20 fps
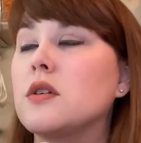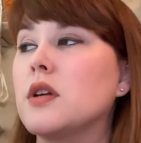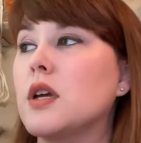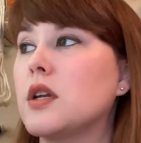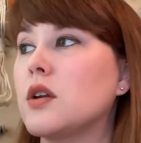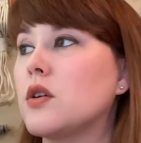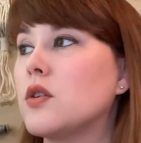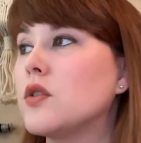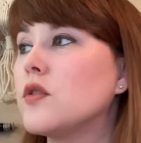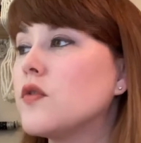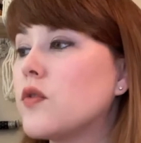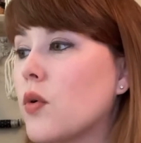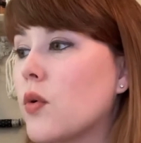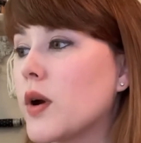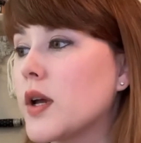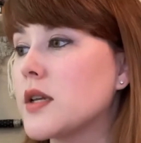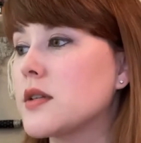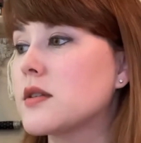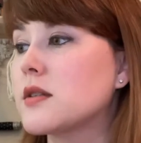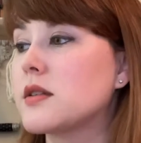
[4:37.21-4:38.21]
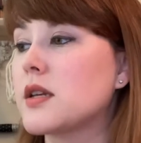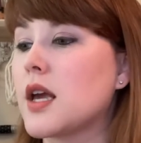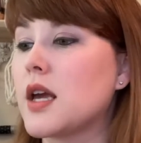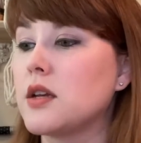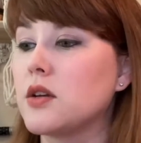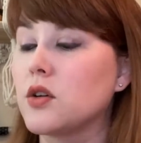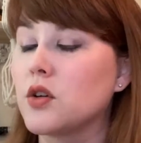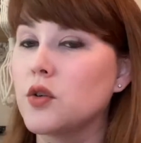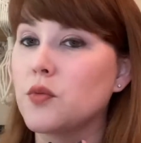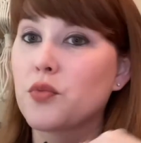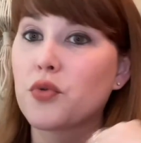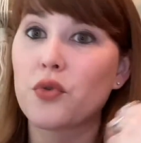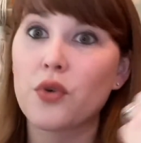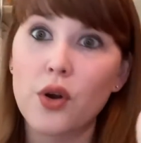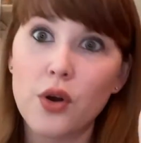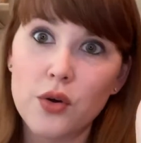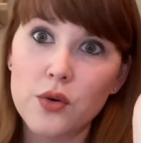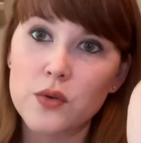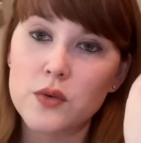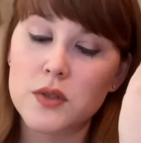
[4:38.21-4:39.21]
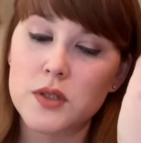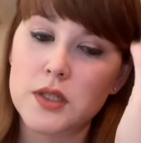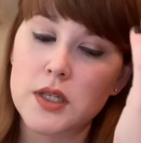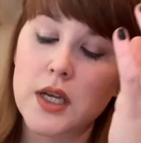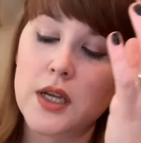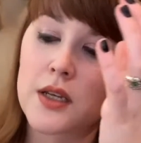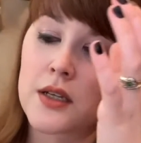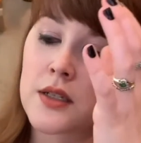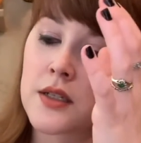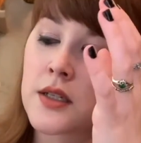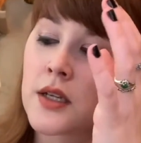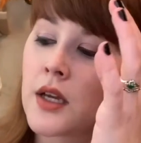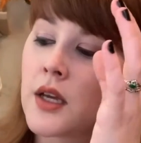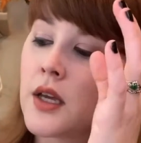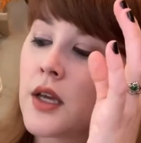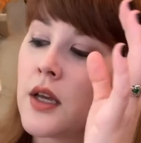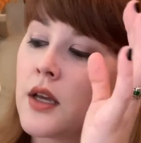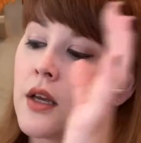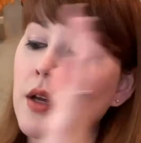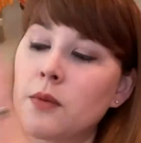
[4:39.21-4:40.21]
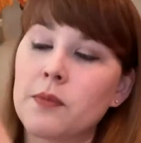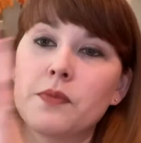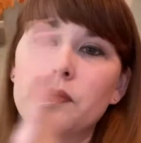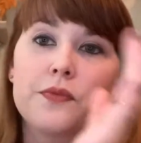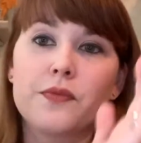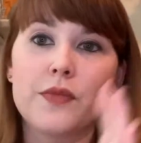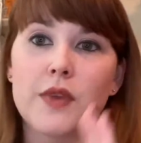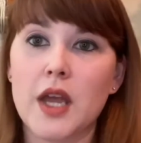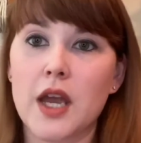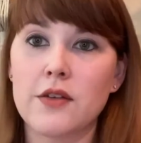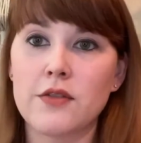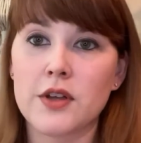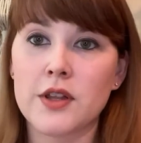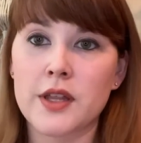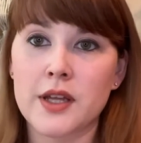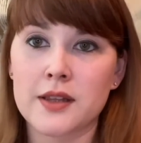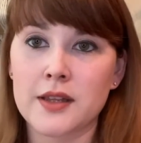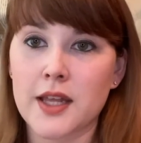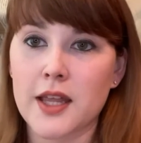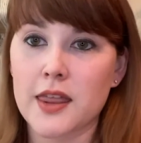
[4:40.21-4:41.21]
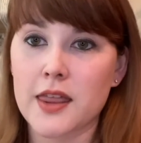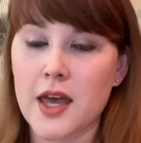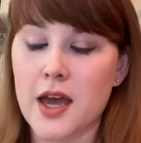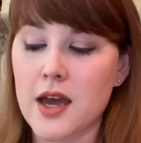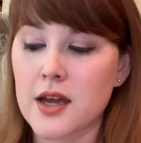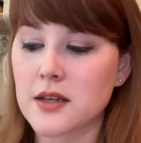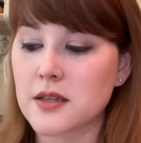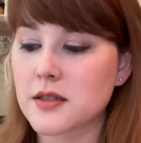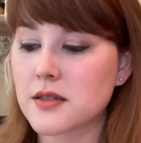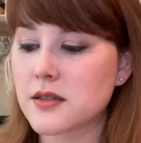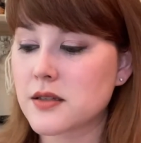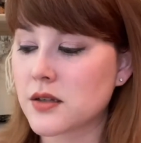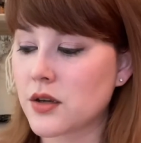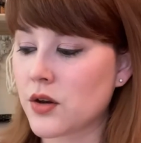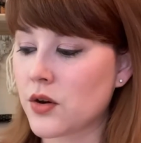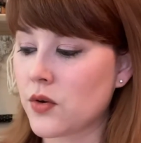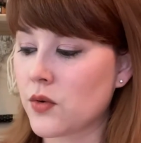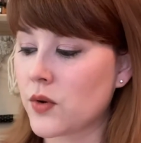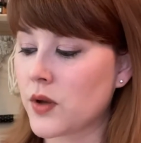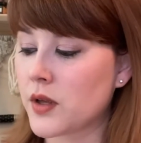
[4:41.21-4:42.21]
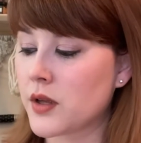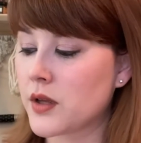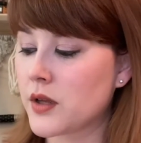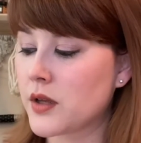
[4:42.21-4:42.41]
and good voice and good prose and everything like that. So